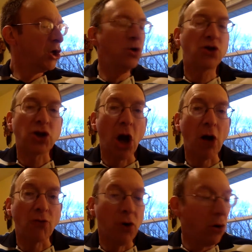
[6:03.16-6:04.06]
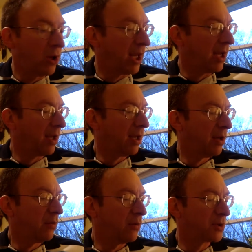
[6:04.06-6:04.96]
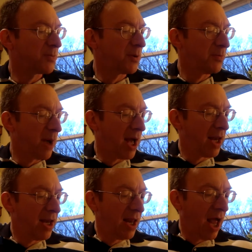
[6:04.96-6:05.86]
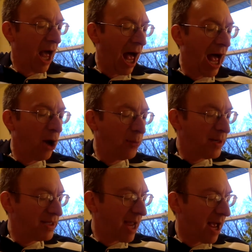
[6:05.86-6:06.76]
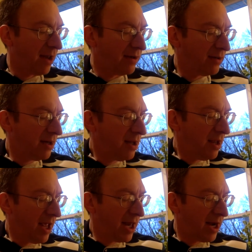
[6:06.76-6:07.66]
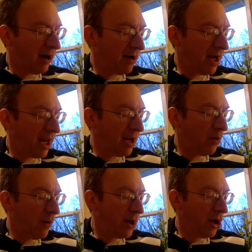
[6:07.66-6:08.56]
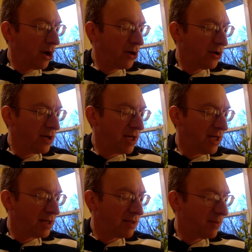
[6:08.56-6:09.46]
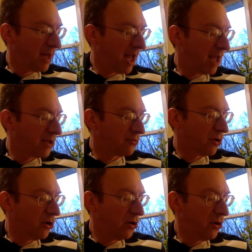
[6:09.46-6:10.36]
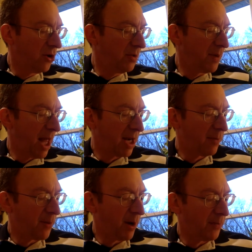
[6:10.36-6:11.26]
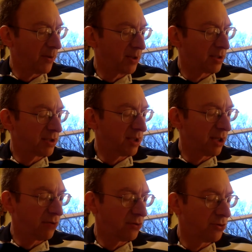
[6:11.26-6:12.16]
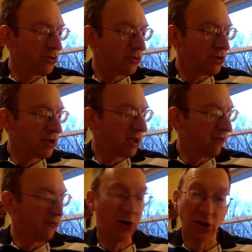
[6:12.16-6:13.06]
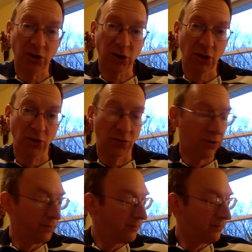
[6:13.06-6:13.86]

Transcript: You start rolling, whispered Pod. I'll be down. And Arietti went on her knees and began to roll the blotting paper until it grew too stiff for her to hold.